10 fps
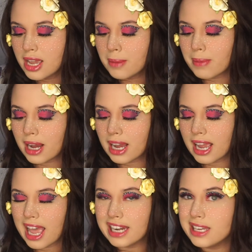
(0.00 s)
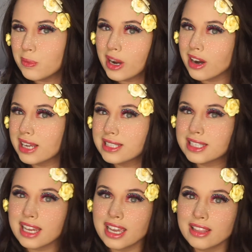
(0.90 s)
But anywhere I'd
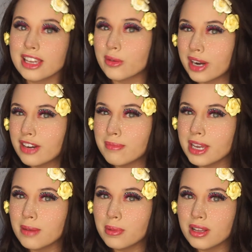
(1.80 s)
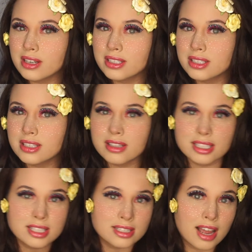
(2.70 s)
say like creative makeup looks,
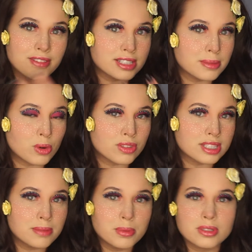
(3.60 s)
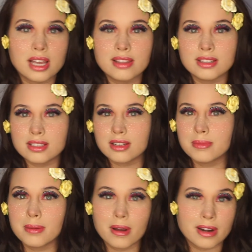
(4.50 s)
this is obviously more on the simple side. This took
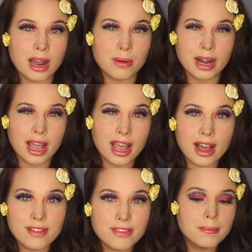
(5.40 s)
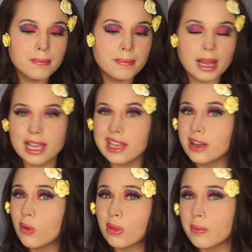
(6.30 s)
me about an hour and a half, but it
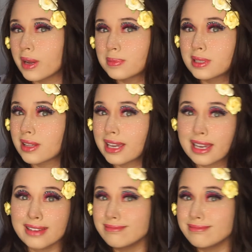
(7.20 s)
can go all the way up to like